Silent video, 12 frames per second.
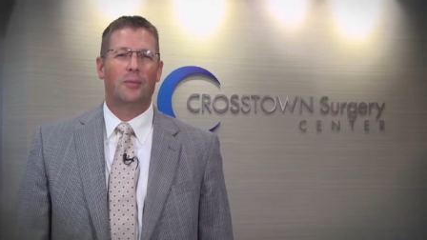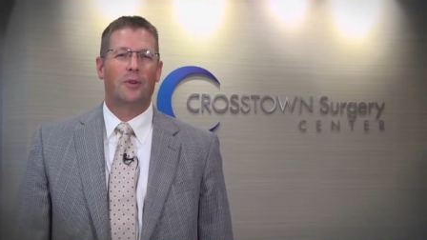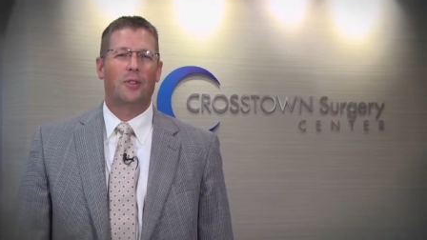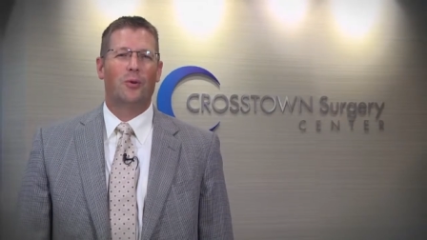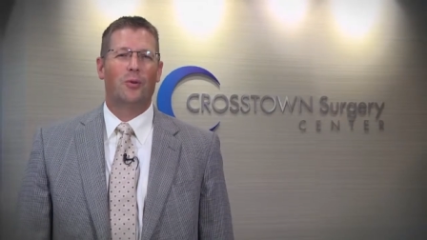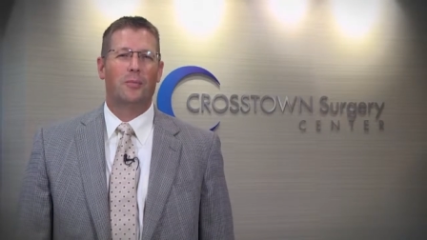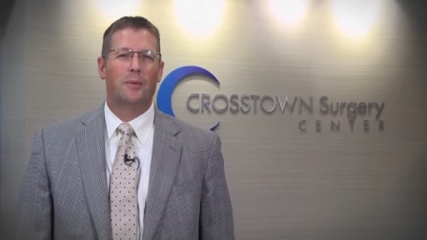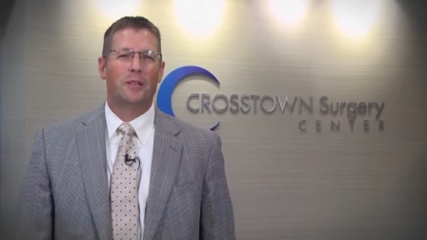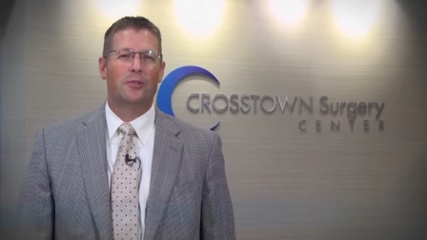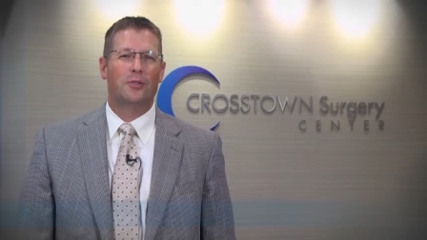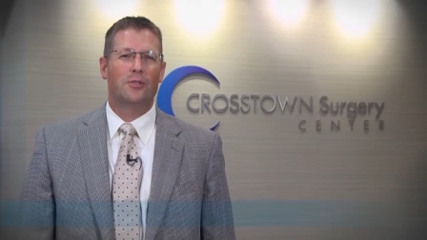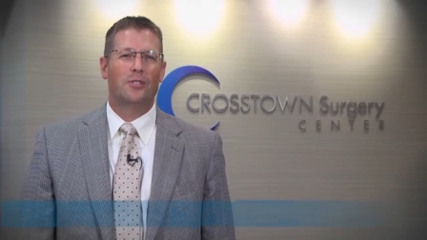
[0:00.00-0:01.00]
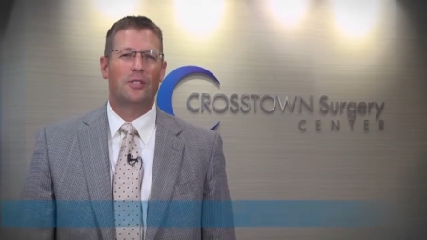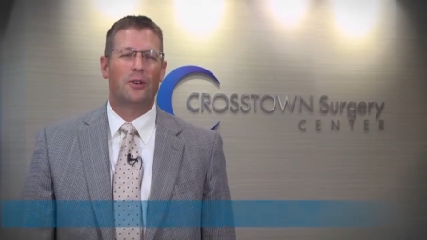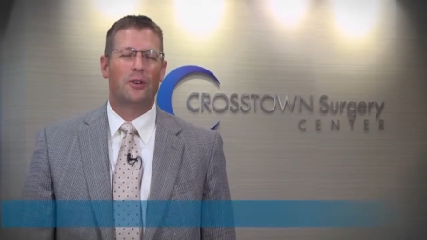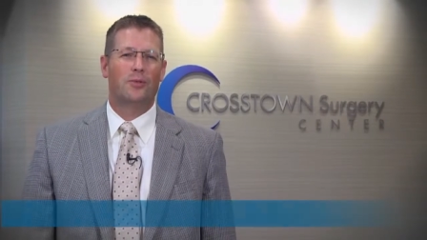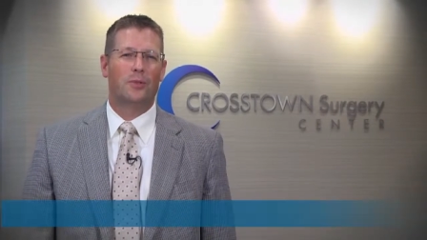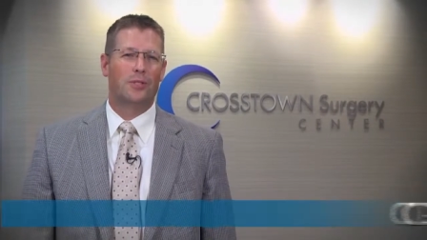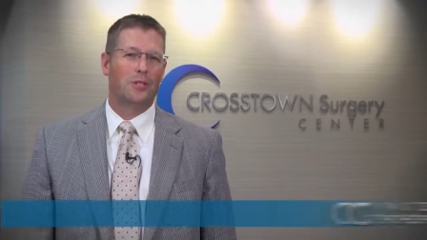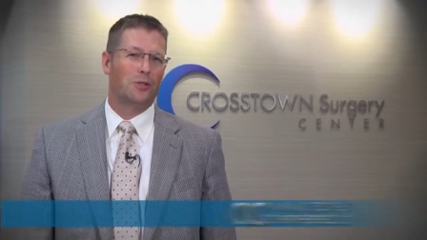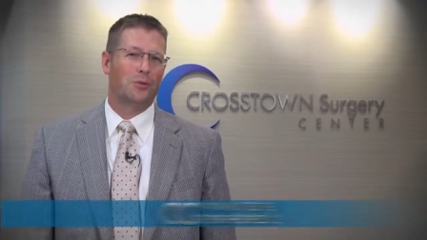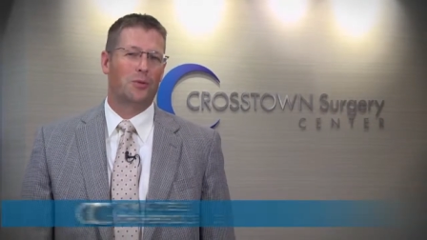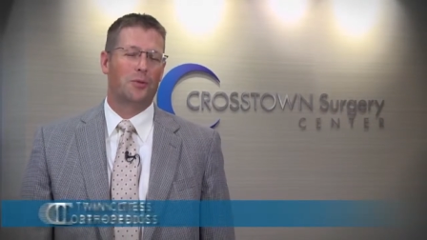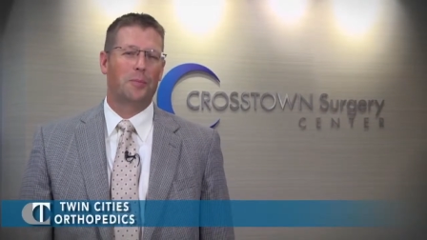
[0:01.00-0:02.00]
I'm one of the orthopedic surgeons here at Twin
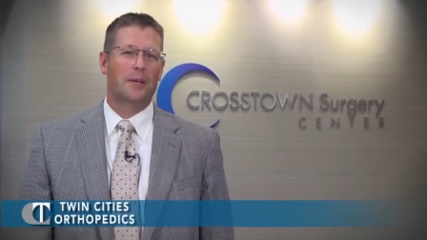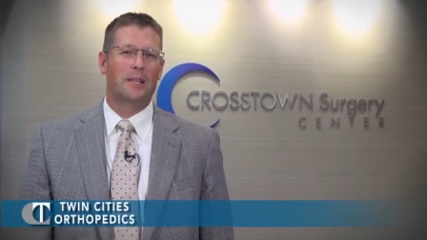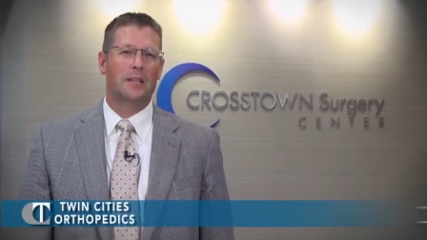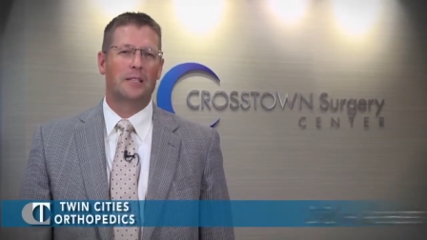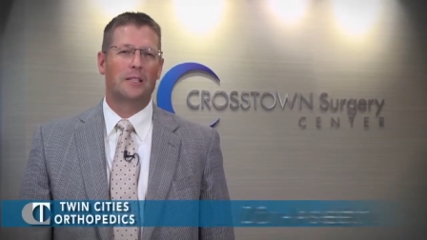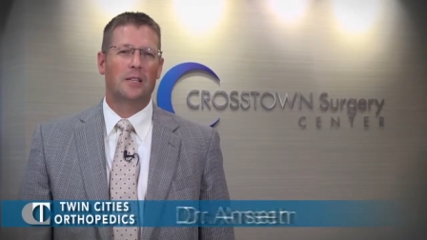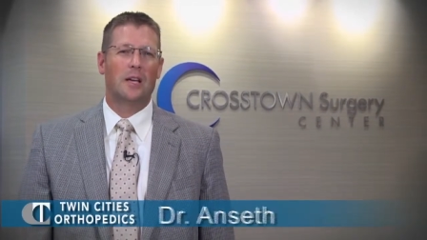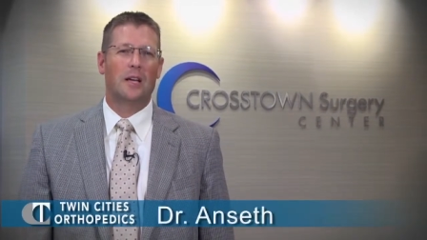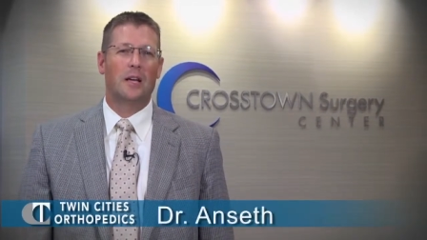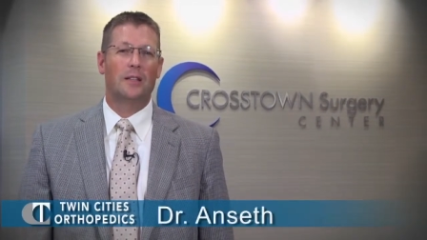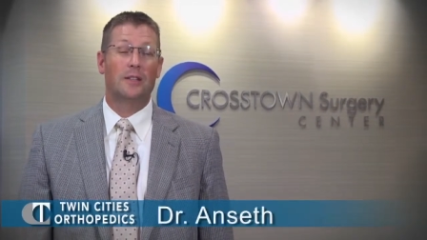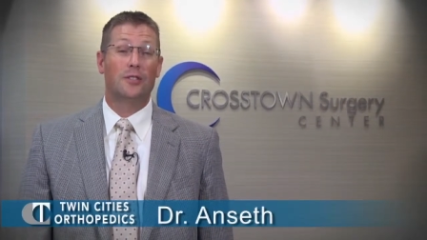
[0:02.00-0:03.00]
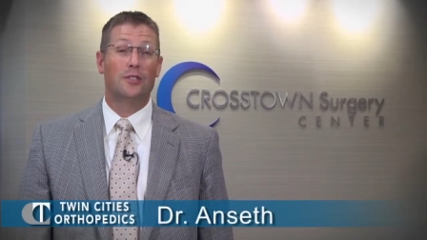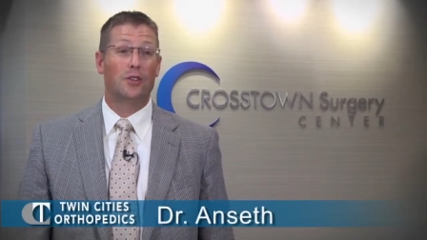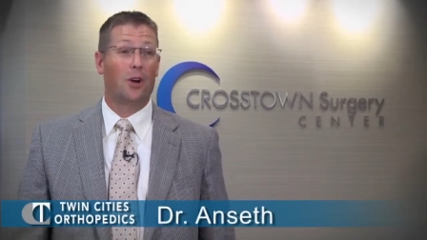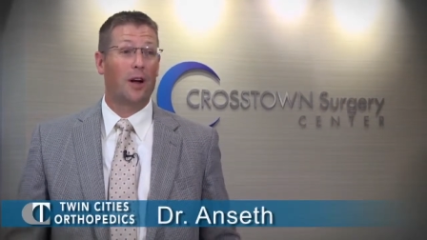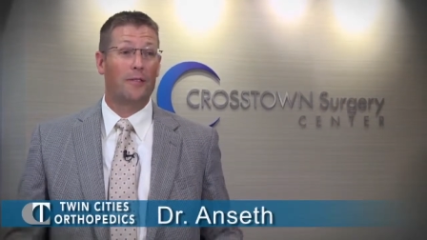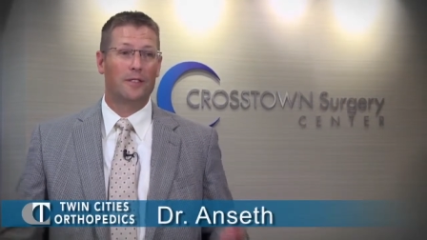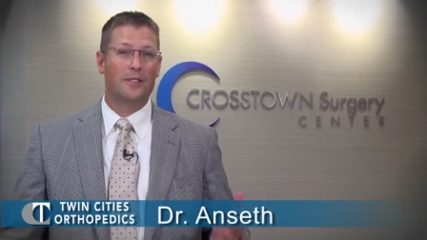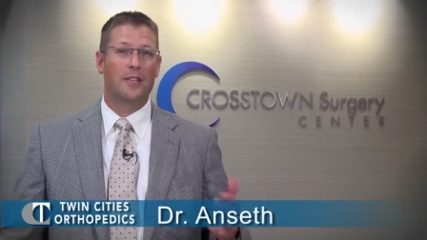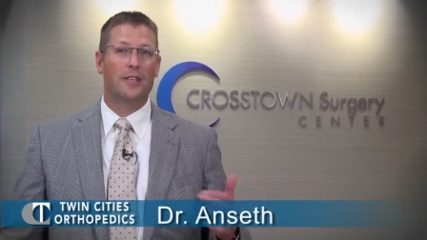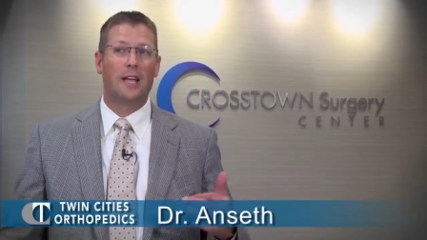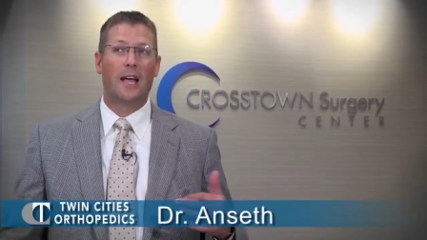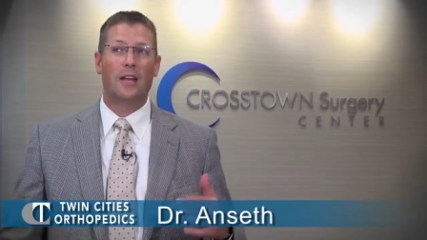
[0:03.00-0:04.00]
Cities Orthopedics. Uh, this is our office
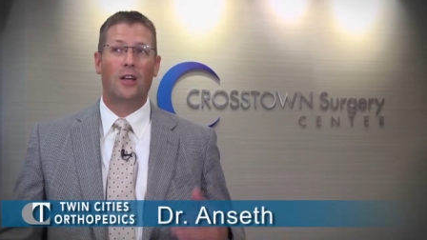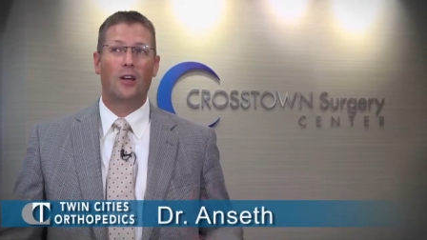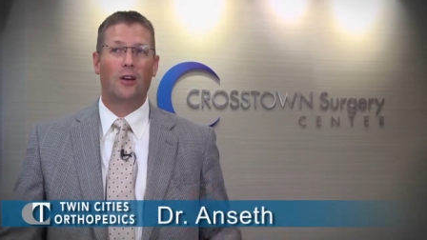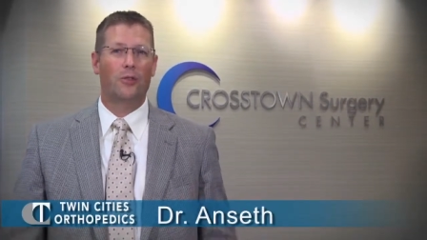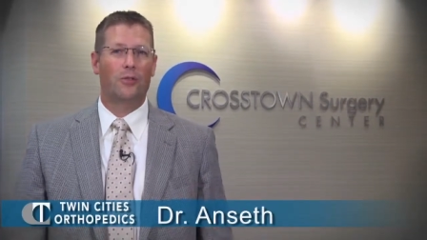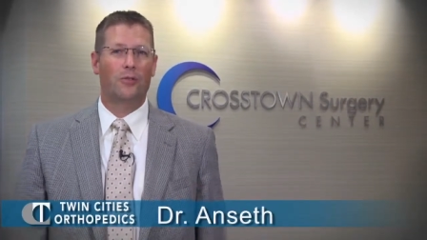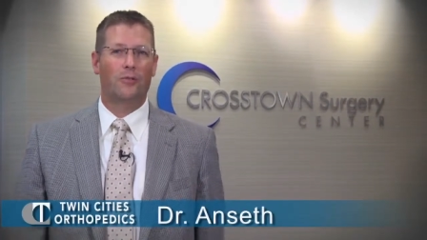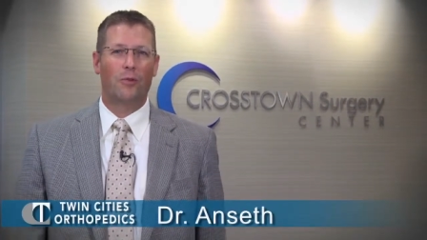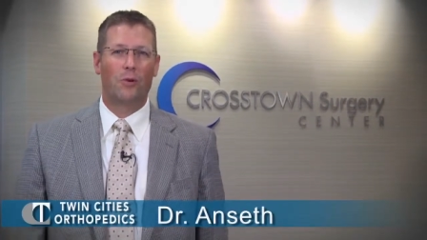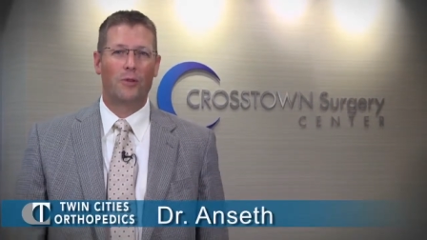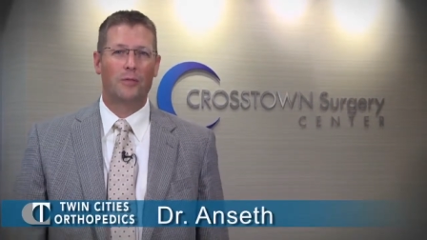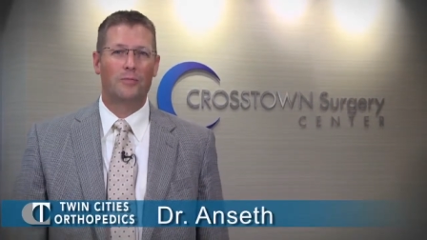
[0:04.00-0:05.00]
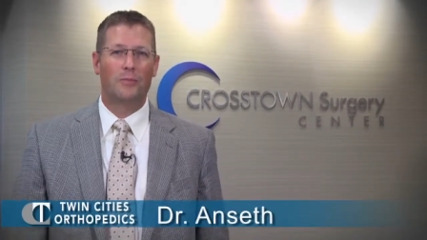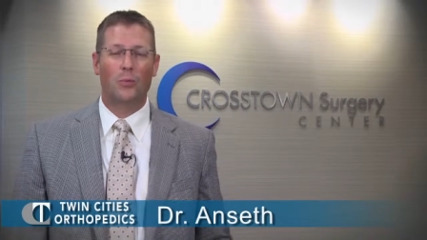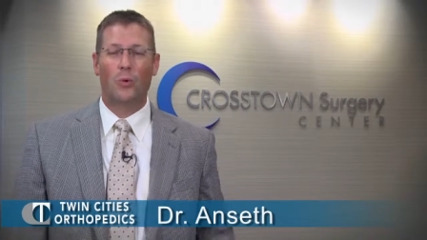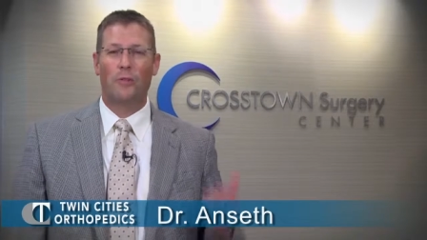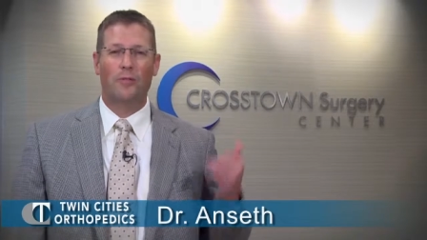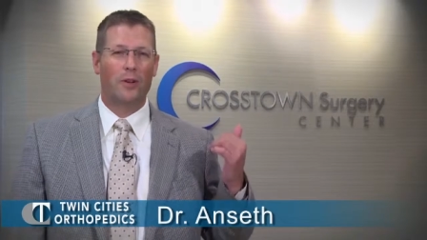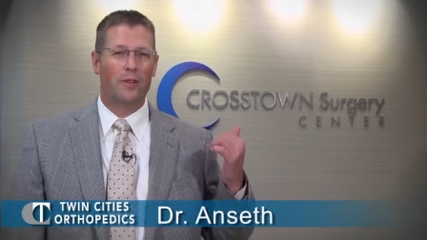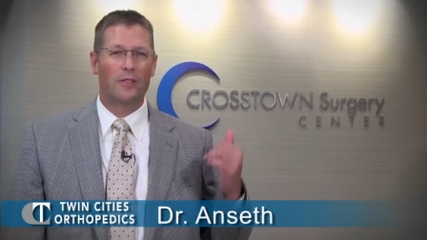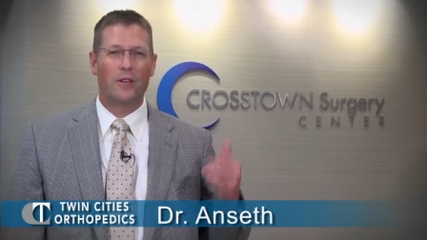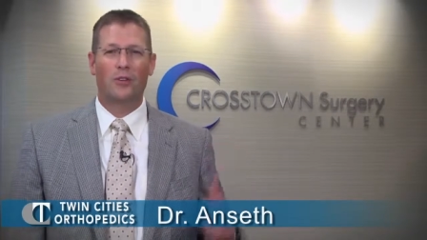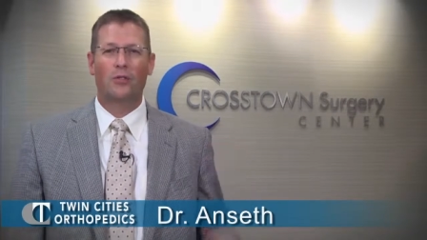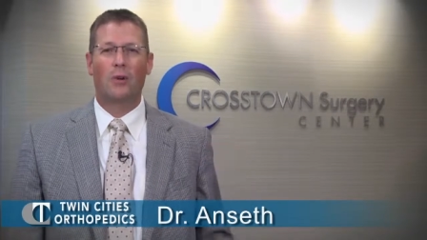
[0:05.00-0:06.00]
in Edina on our third floor. We're in front of
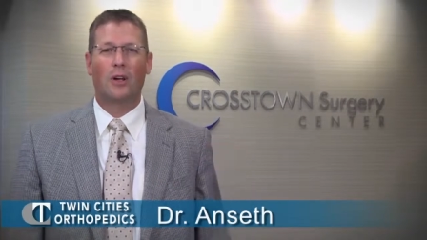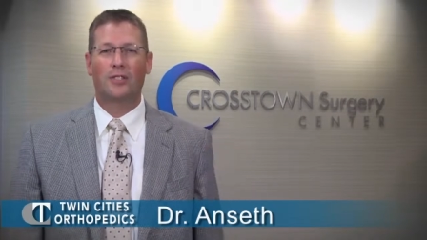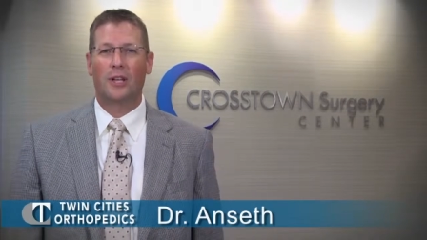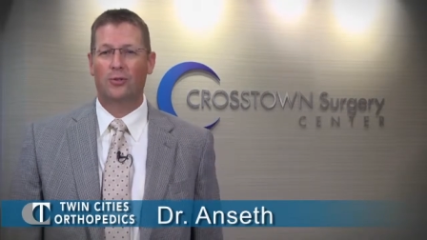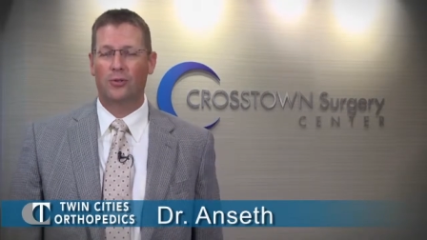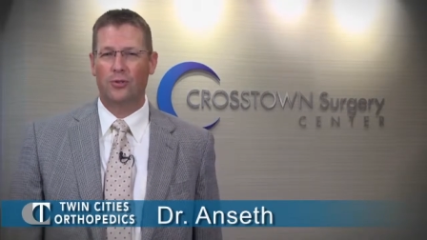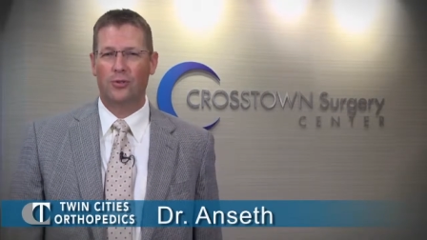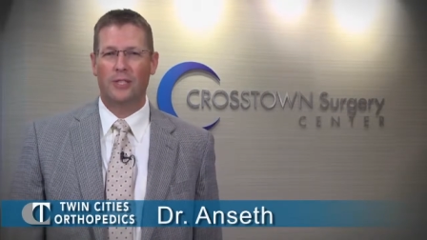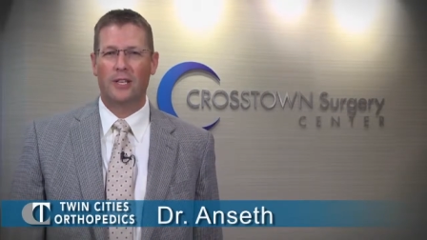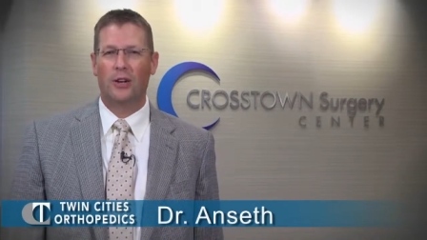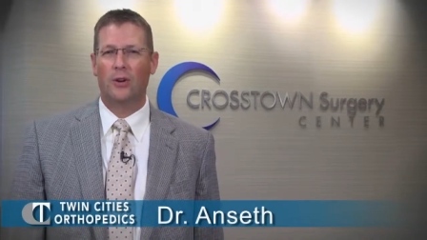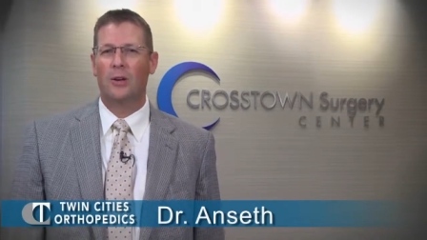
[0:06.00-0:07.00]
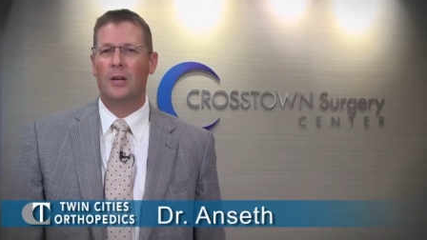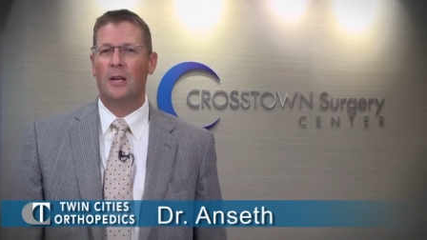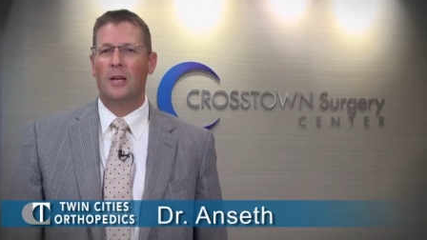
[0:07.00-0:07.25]
the Crosstown Surgery Center.